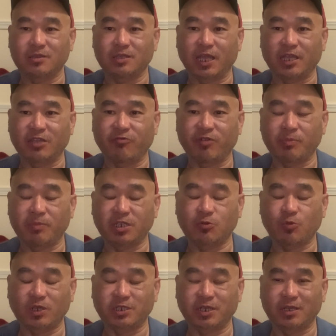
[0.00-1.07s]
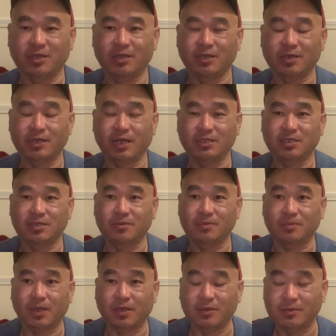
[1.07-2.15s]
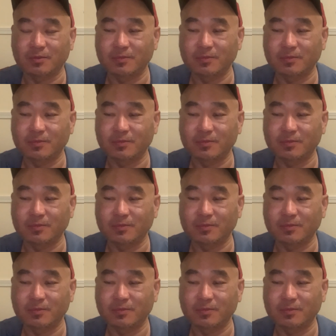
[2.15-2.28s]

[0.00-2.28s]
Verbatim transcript: Thank you very much for watching. Good night. Bye.